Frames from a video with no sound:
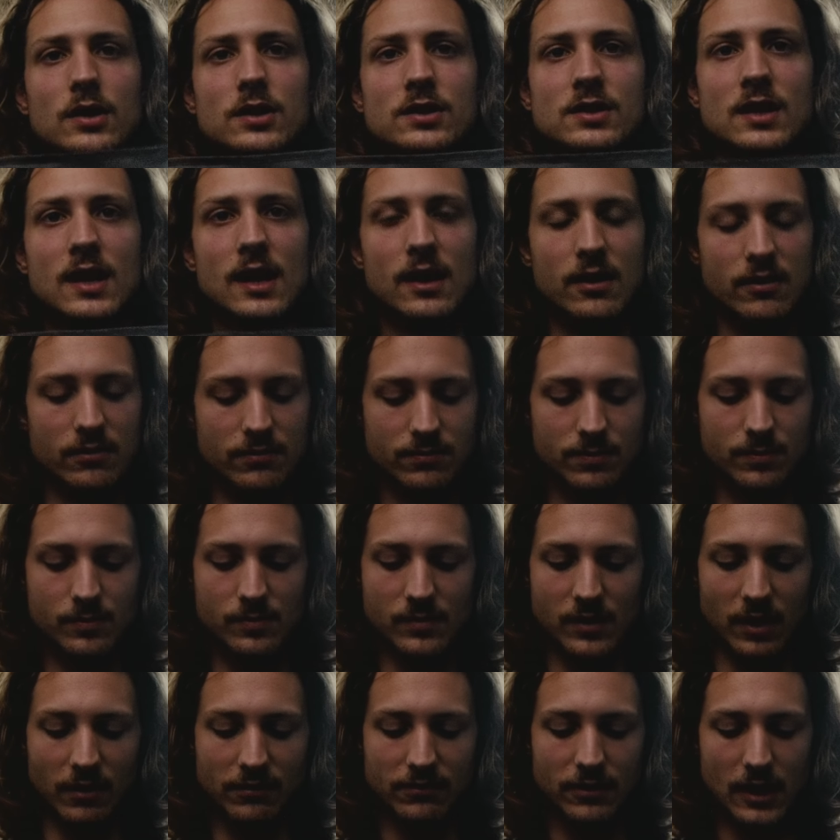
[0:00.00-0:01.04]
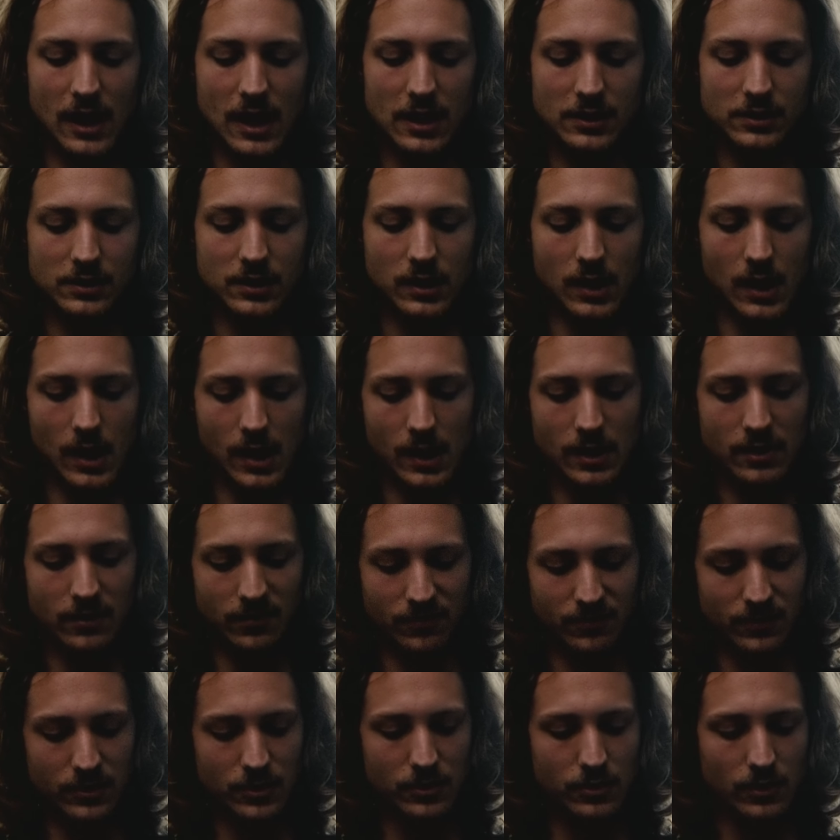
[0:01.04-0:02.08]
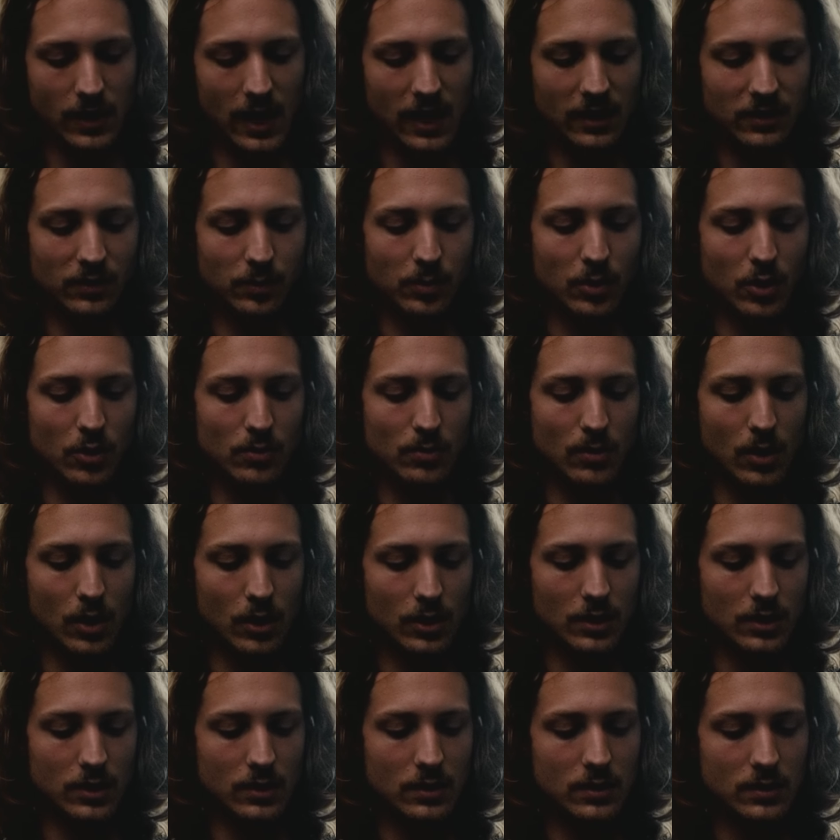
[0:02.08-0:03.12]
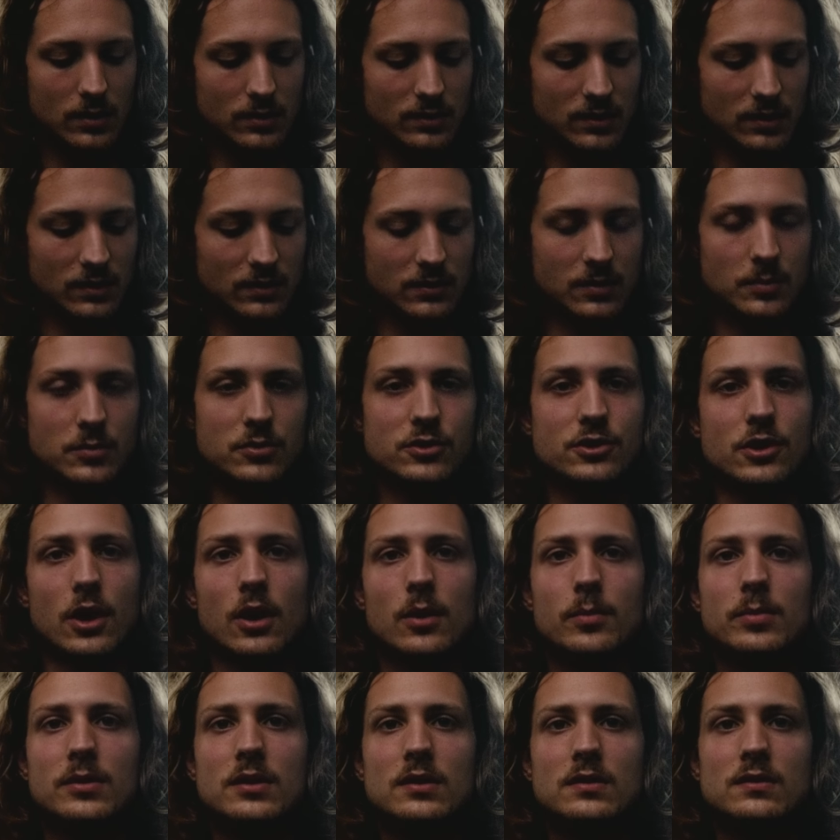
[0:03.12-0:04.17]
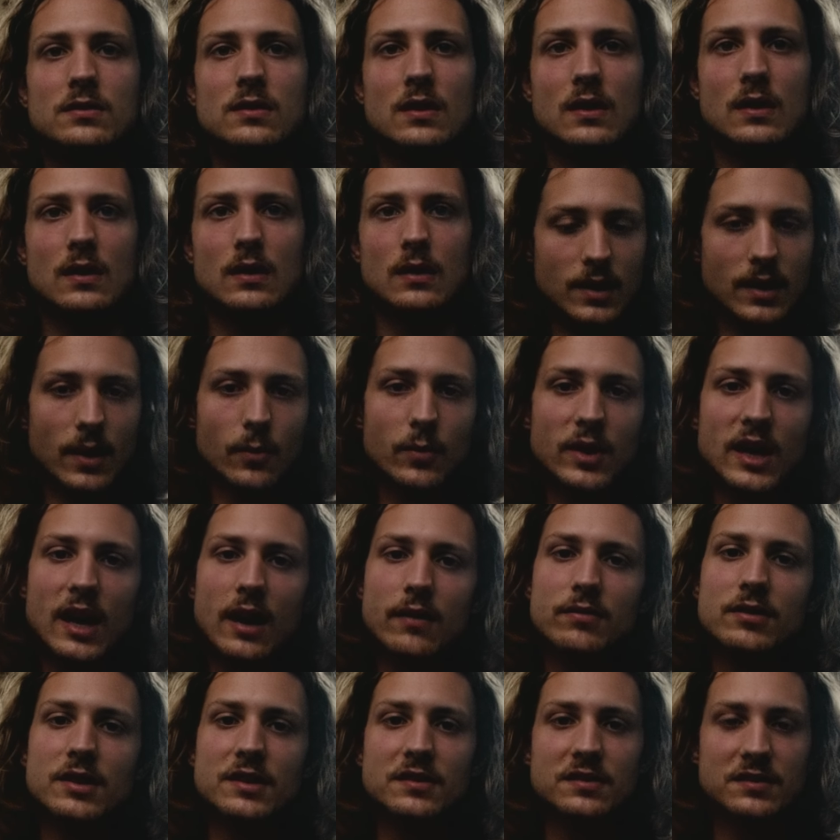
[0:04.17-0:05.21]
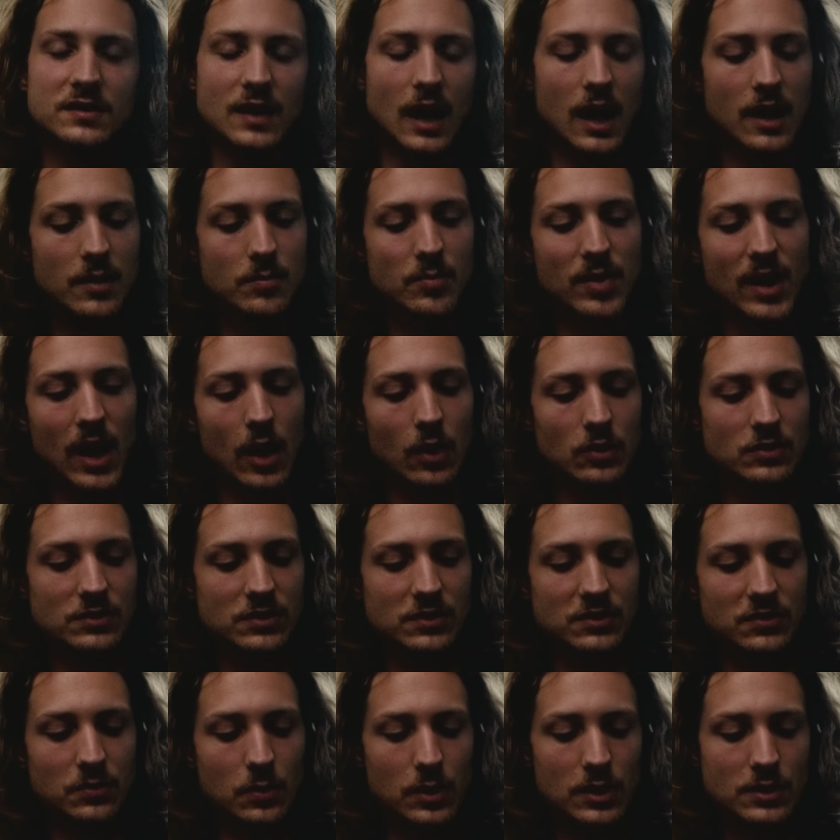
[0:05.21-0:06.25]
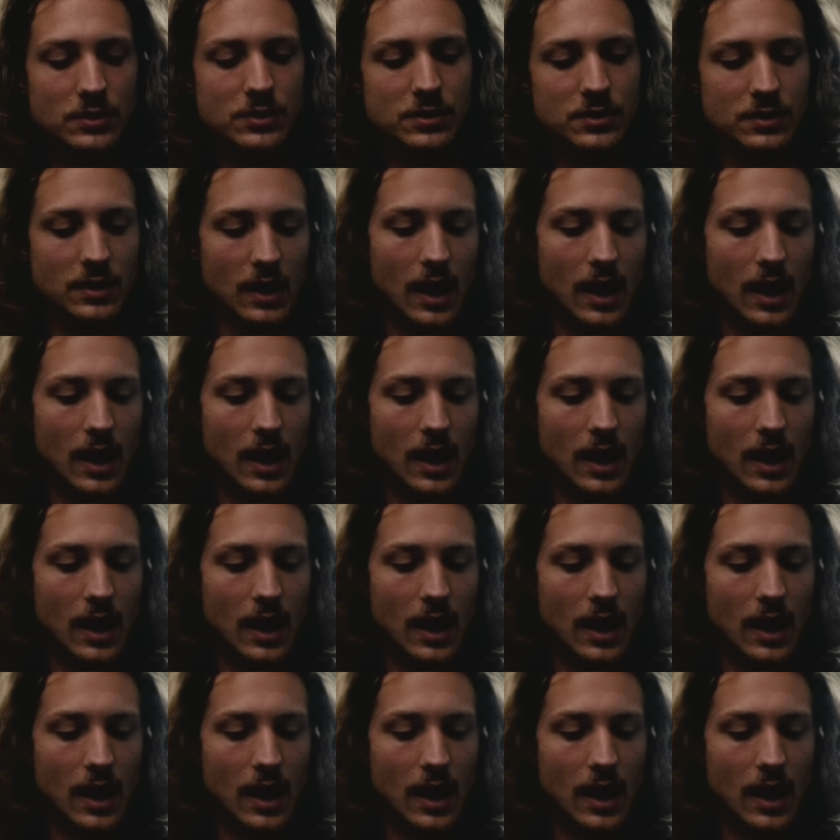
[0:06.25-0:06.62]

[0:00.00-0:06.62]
I just have a flashlight, a few Expo markers, and some Sharpies. Then we have these side pouches, which